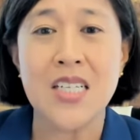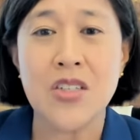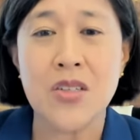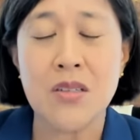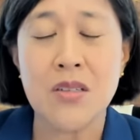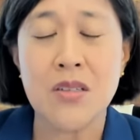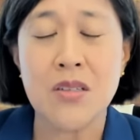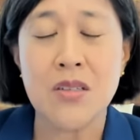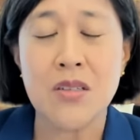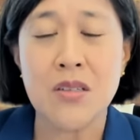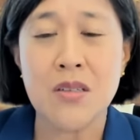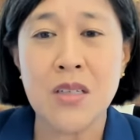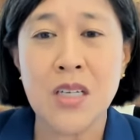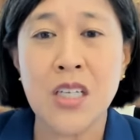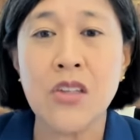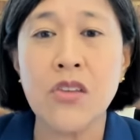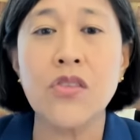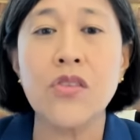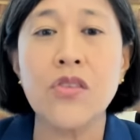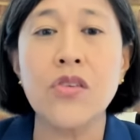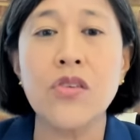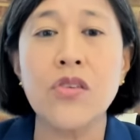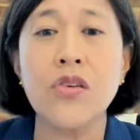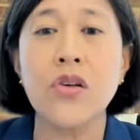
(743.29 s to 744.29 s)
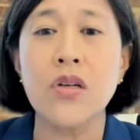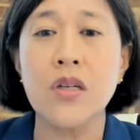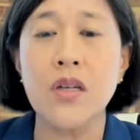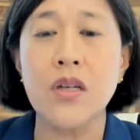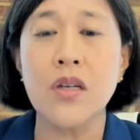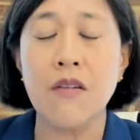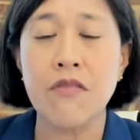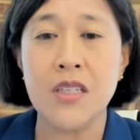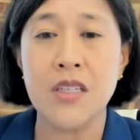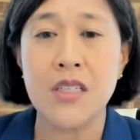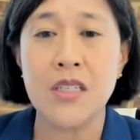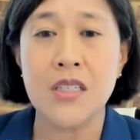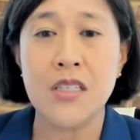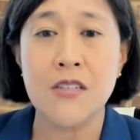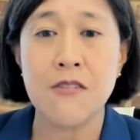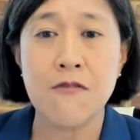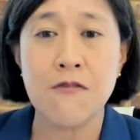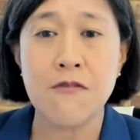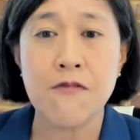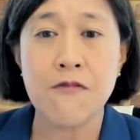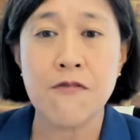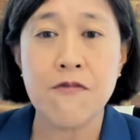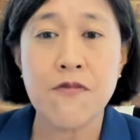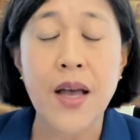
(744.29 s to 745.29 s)
concern of the
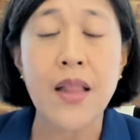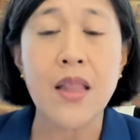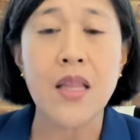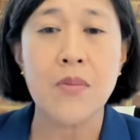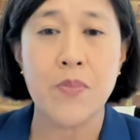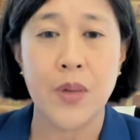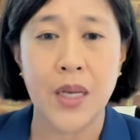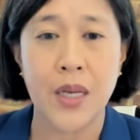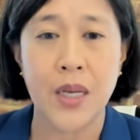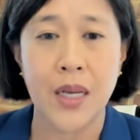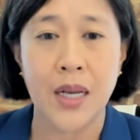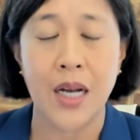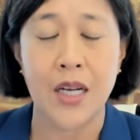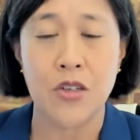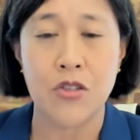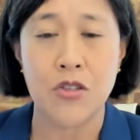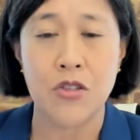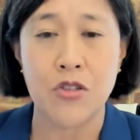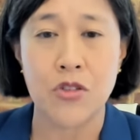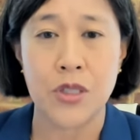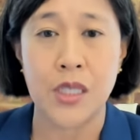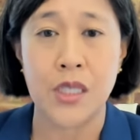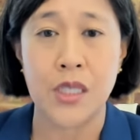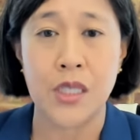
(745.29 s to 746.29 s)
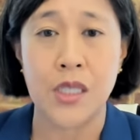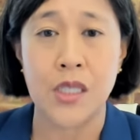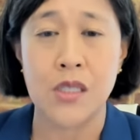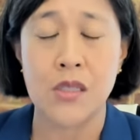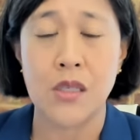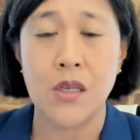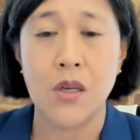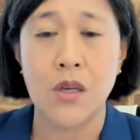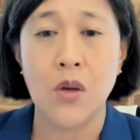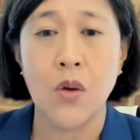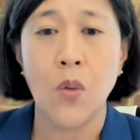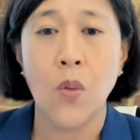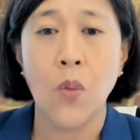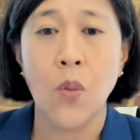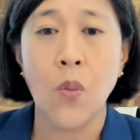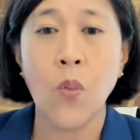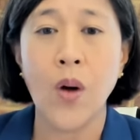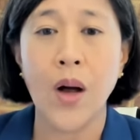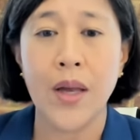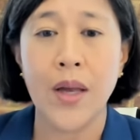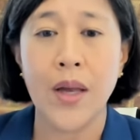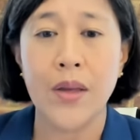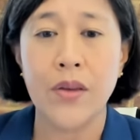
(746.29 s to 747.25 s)
developing countries was